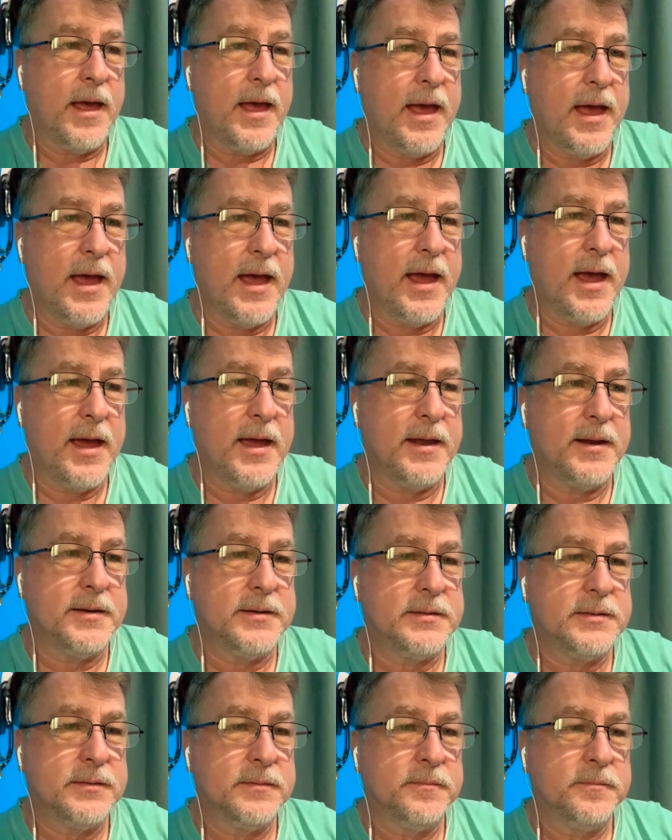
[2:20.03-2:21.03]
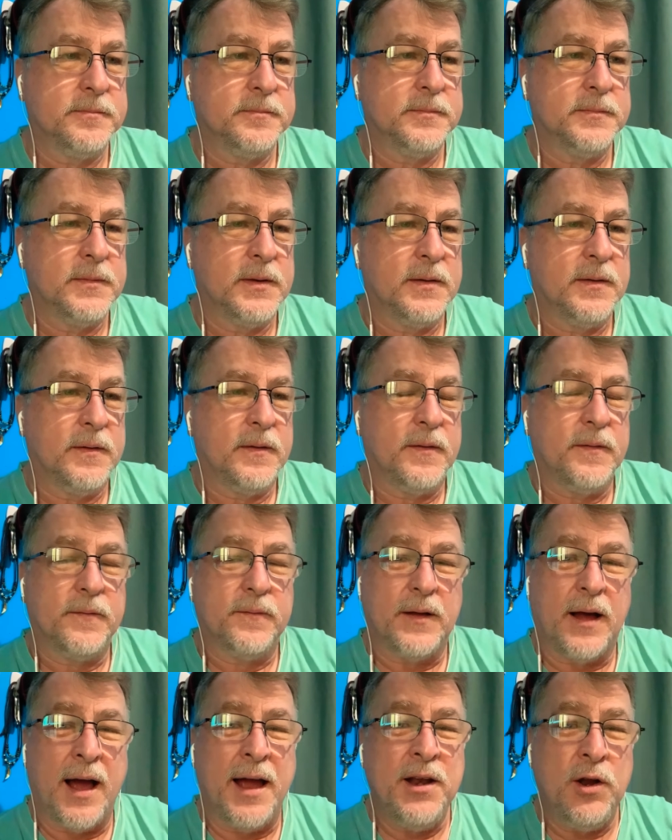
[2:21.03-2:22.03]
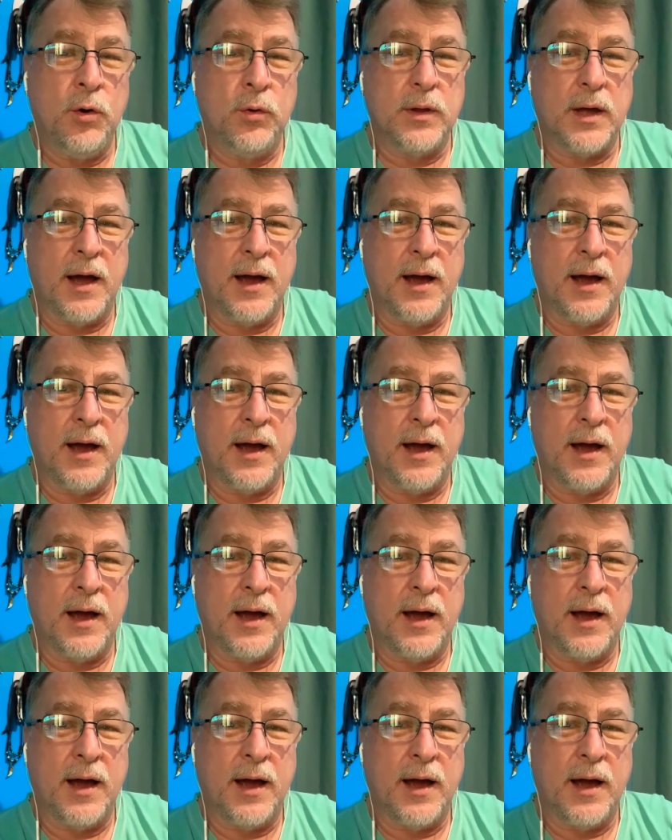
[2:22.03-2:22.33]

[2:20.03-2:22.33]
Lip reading: and I know